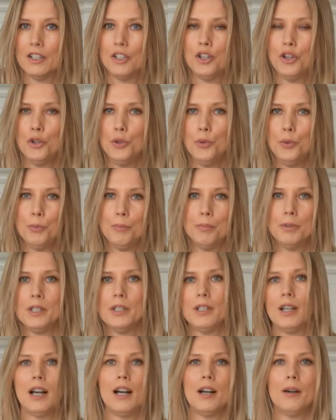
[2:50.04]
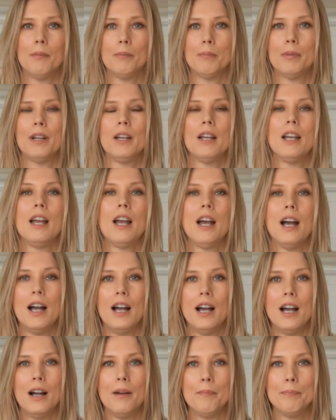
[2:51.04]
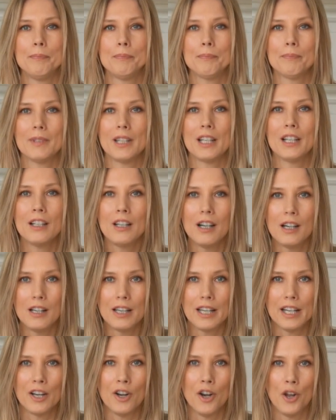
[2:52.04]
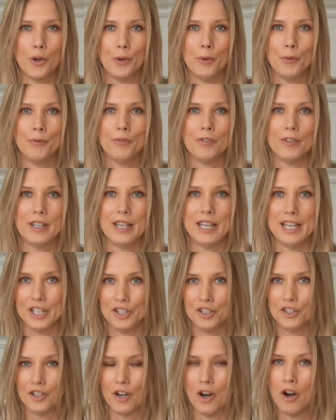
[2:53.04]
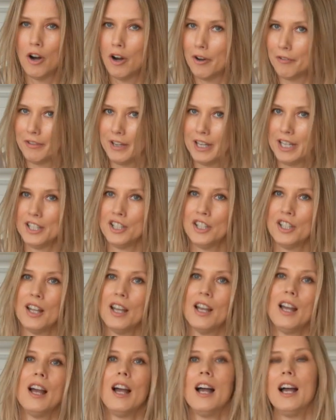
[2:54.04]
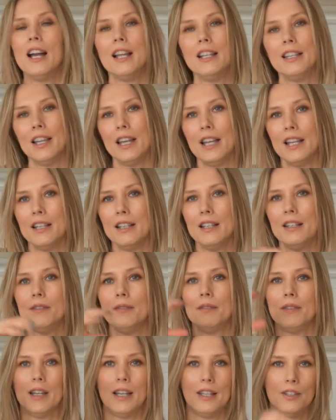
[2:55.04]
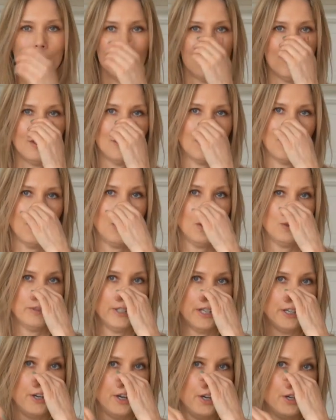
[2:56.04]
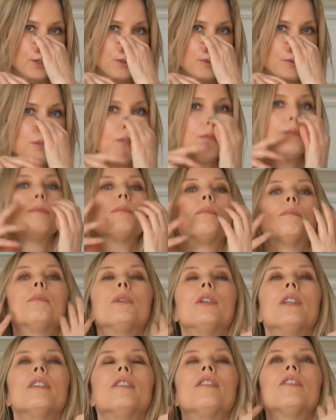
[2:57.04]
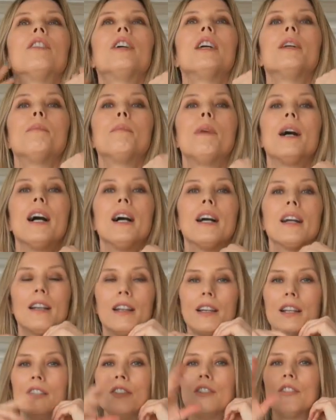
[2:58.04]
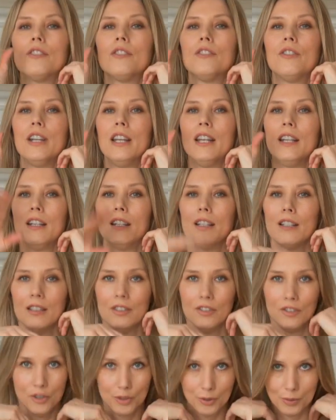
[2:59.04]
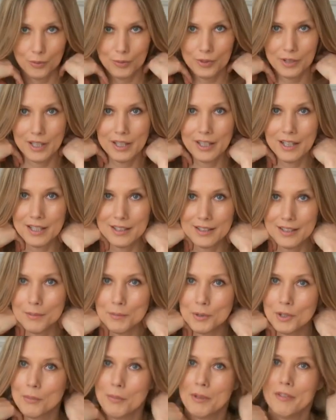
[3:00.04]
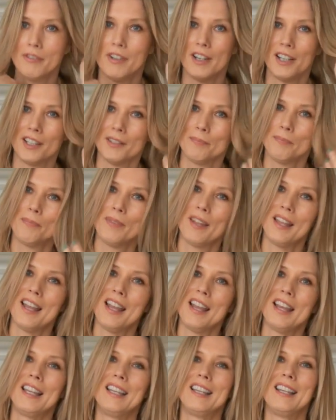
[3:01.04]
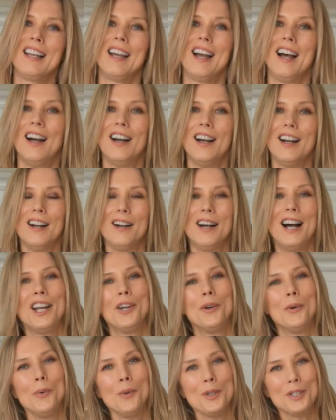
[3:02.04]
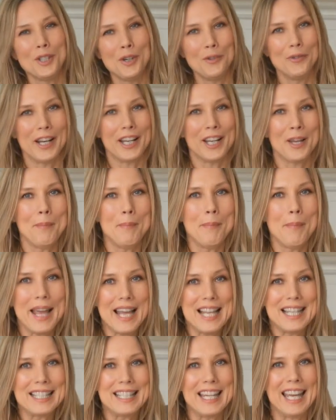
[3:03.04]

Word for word: cubed up um, garlic clove each, half each, and then they just hold their nose, put it straight back, and just drink juice, and that seems to be fine. Uh, I also recommend